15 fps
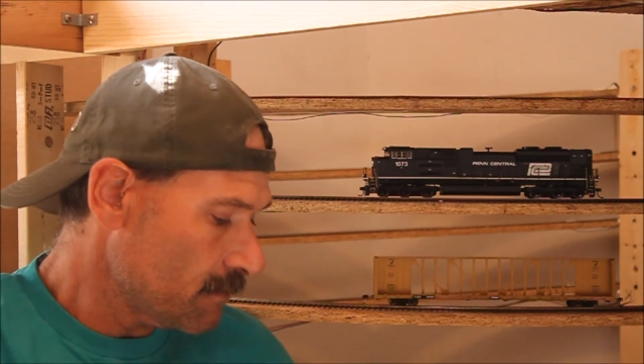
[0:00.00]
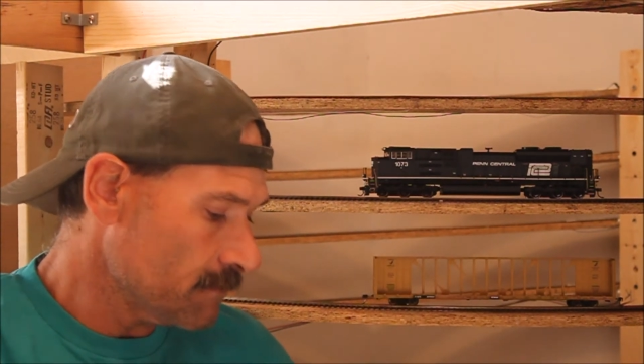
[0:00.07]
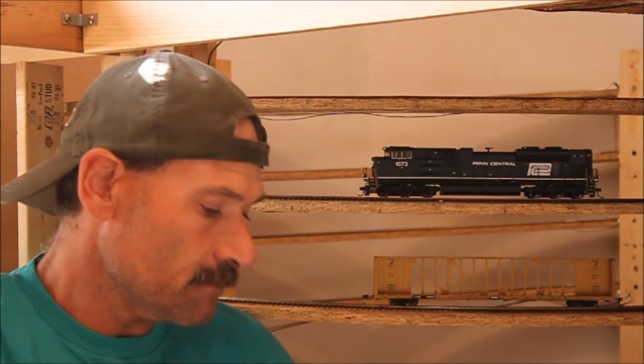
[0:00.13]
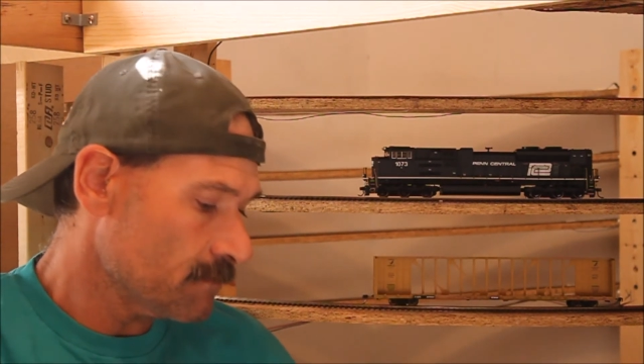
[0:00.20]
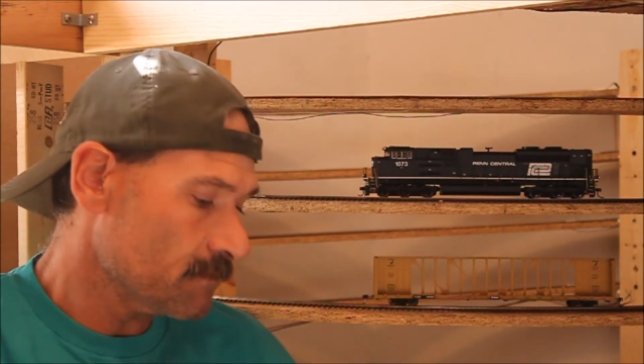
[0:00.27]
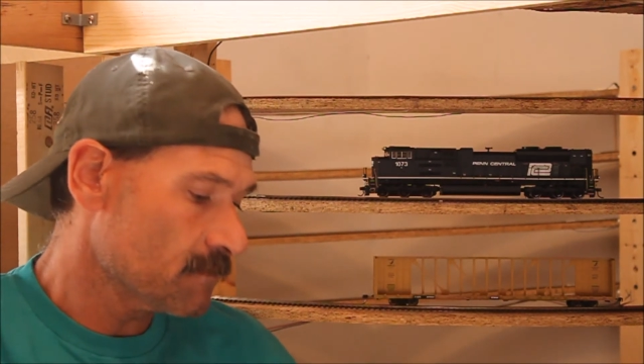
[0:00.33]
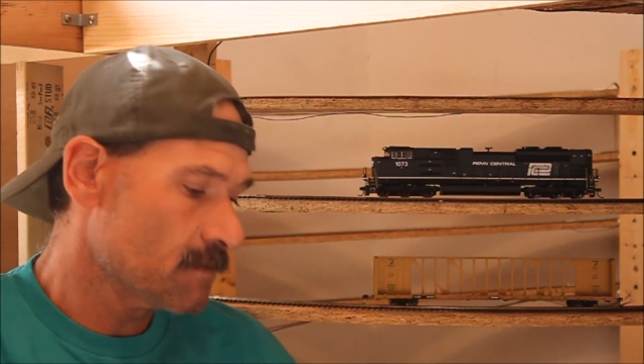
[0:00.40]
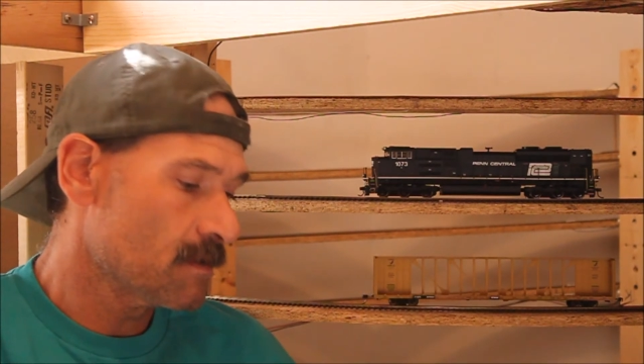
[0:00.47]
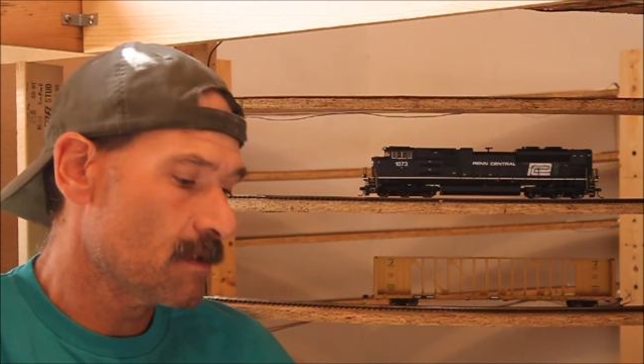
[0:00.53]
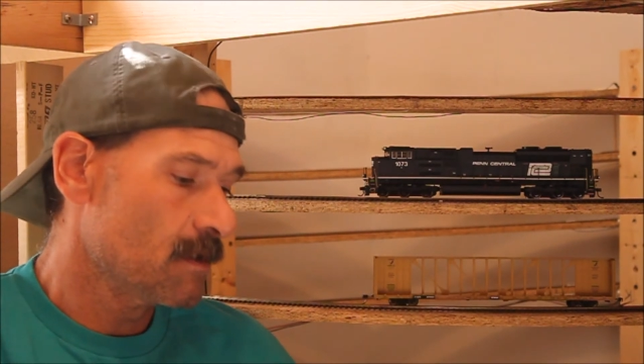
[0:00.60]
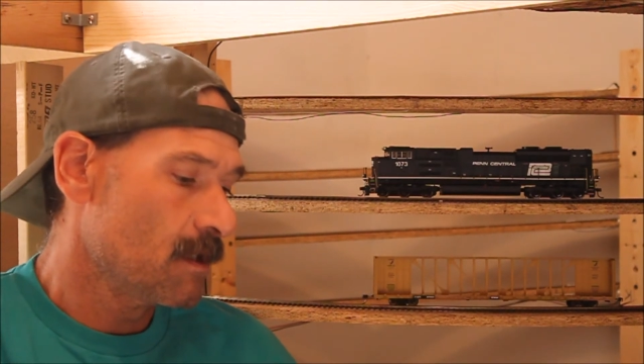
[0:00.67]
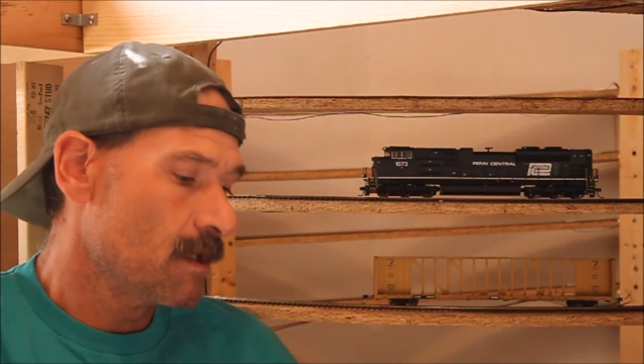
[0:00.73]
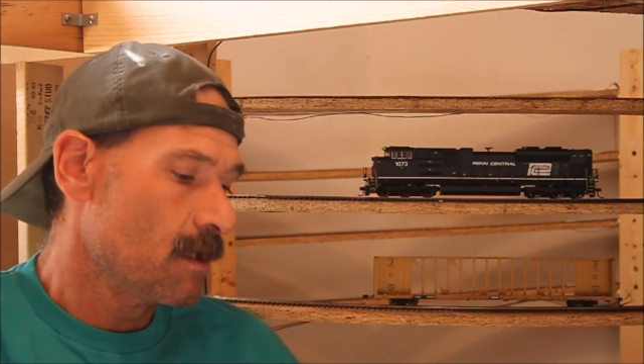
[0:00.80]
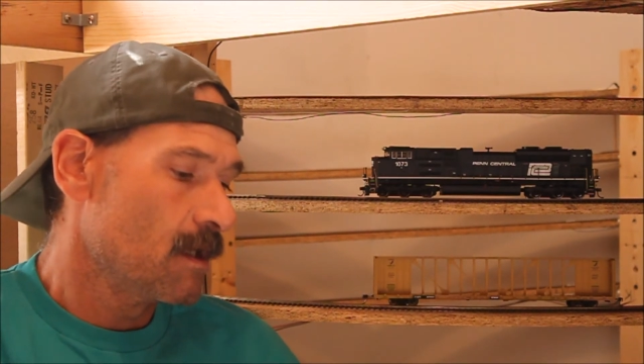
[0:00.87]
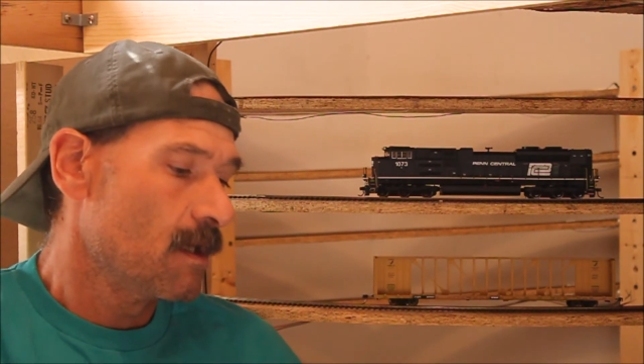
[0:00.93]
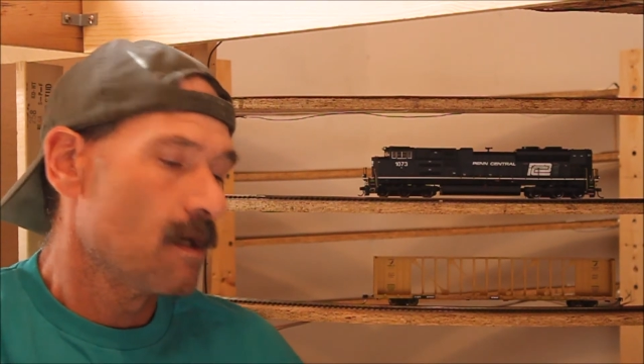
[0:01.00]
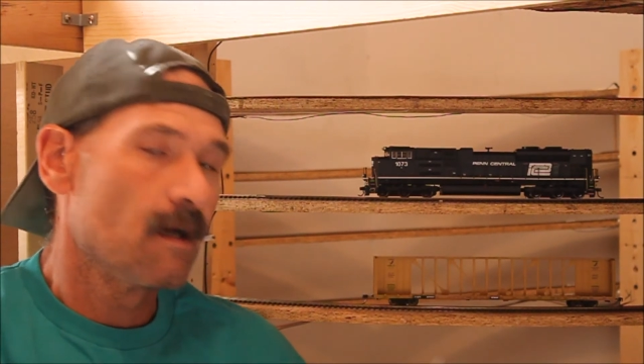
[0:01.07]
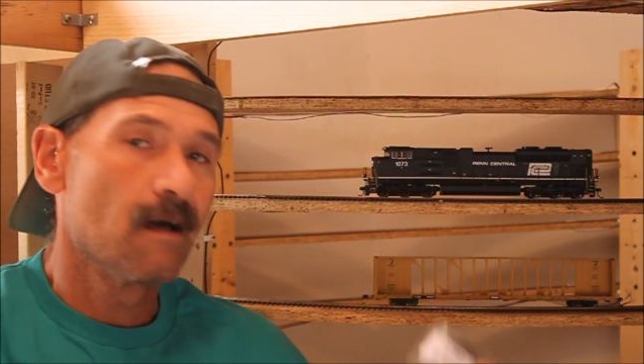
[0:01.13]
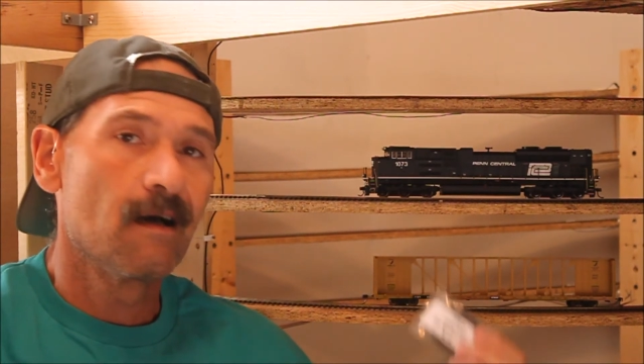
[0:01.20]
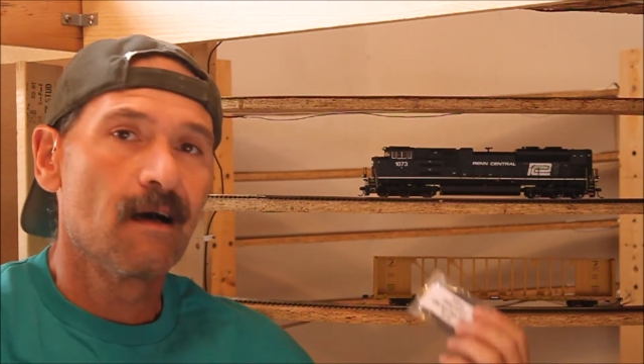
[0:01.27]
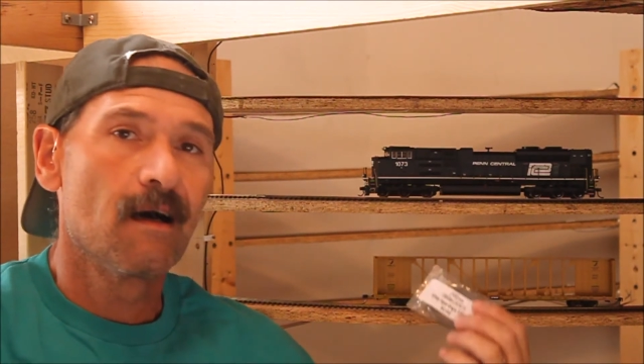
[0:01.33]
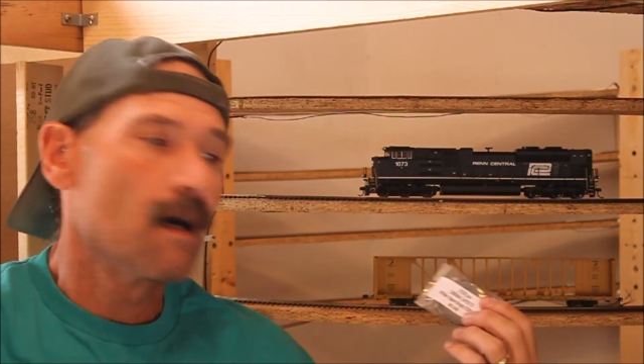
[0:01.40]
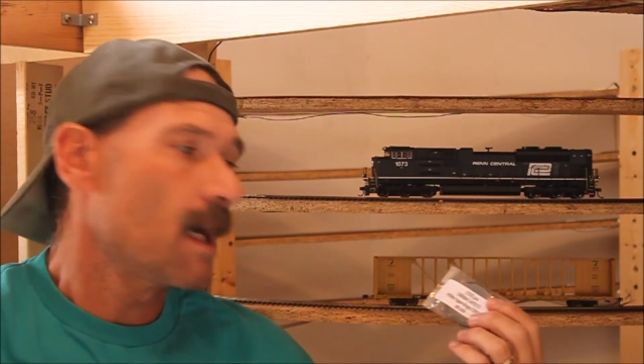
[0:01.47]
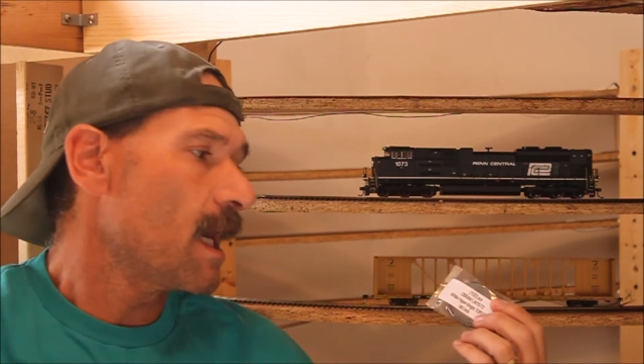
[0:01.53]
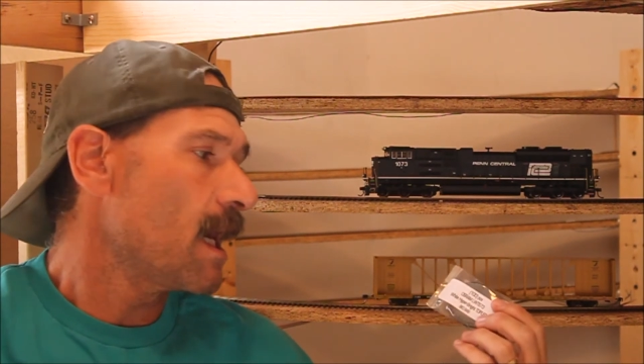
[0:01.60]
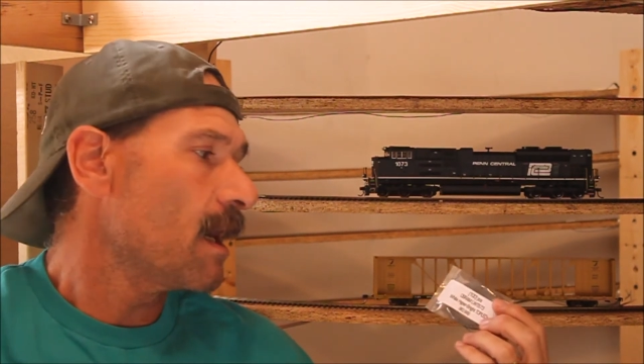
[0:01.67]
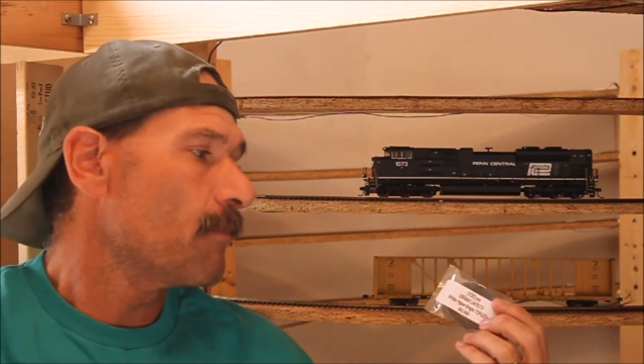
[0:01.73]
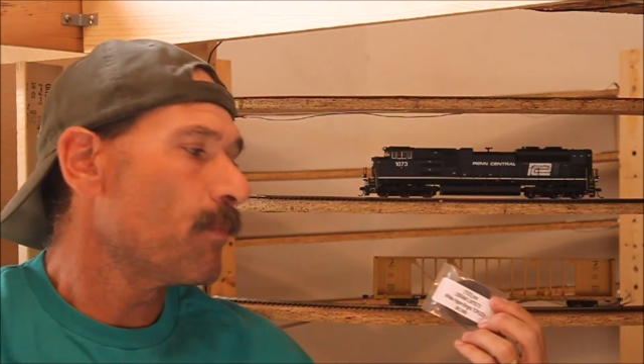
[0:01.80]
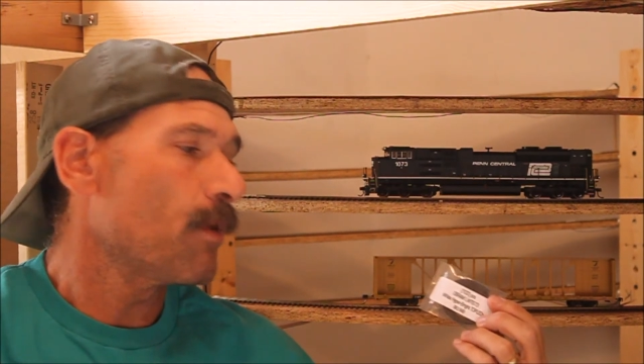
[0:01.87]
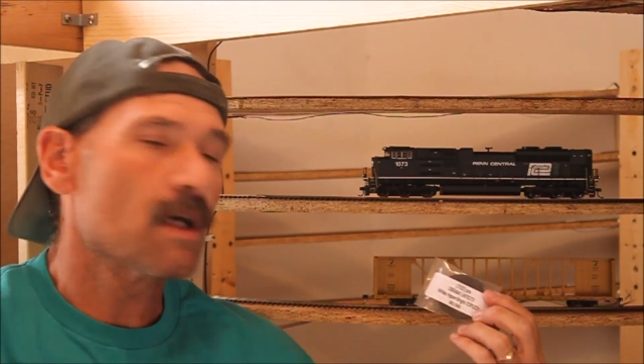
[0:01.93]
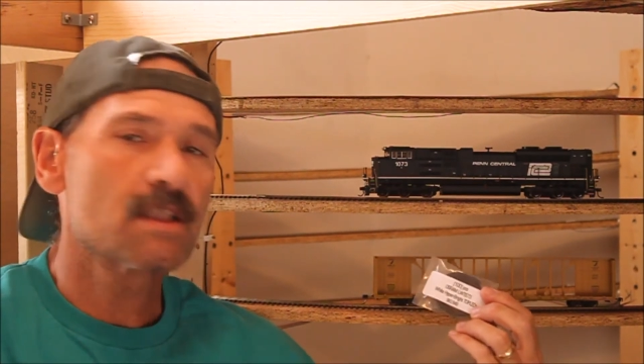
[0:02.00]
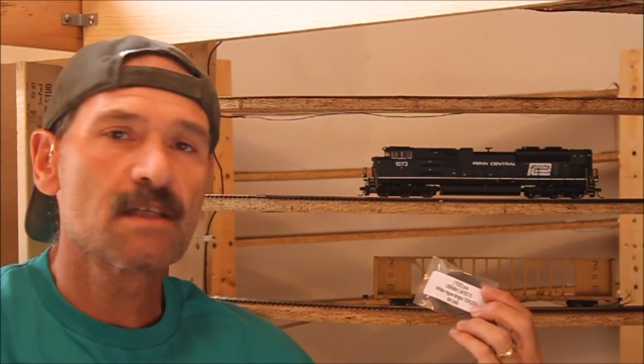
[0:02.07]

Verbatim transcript: uh, bought